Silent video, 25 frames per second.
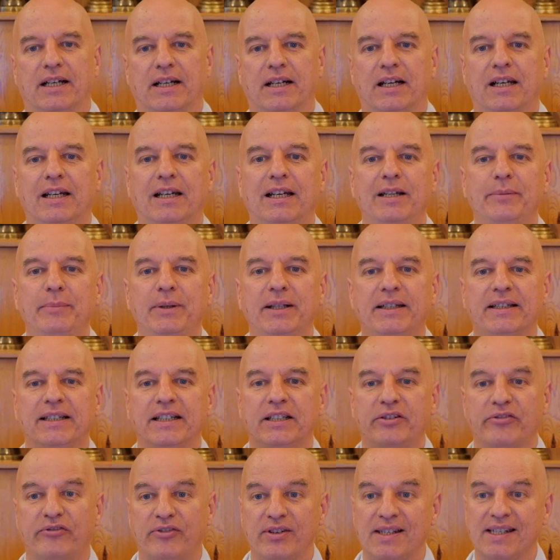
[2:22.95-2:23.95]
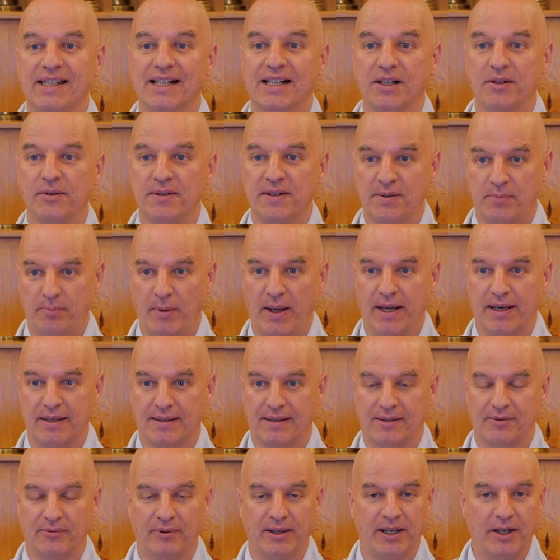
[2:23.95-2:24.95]
limited physical
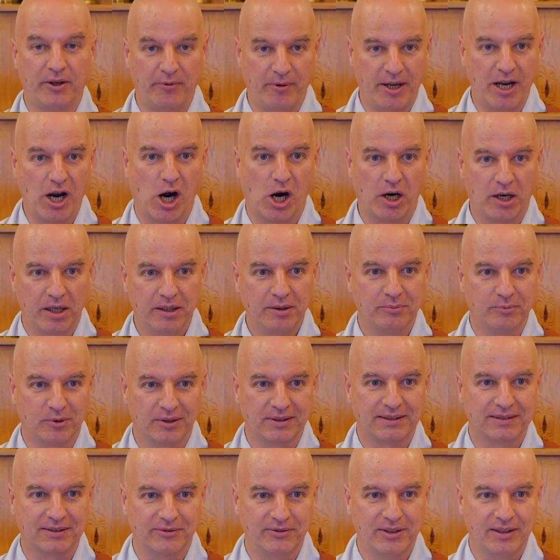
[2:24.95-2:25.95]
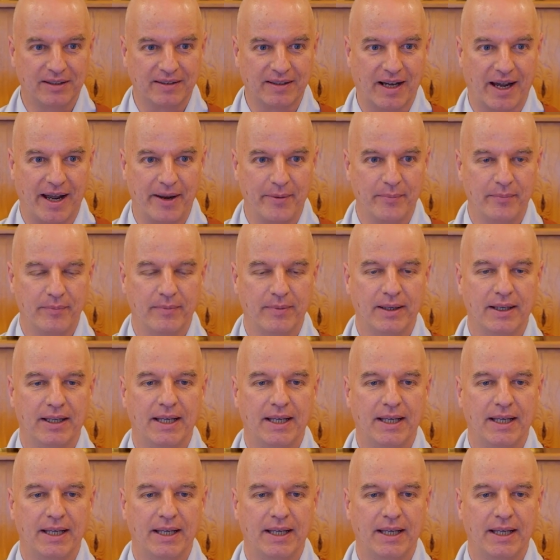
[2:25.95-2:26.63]
space where we are most of the time,